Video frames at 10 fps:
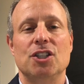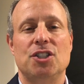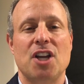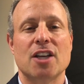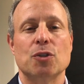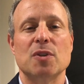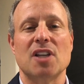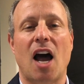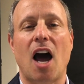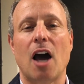Jess was
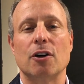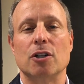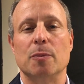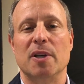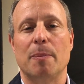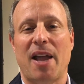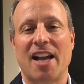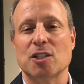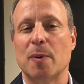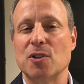honored to be a
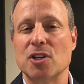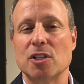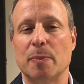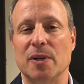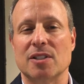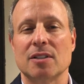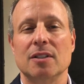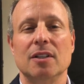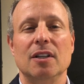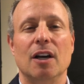past participant
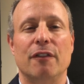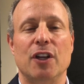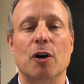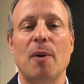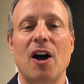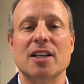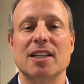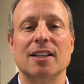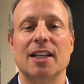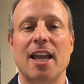of the Omaha
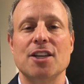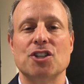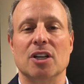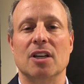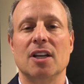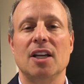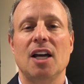delegation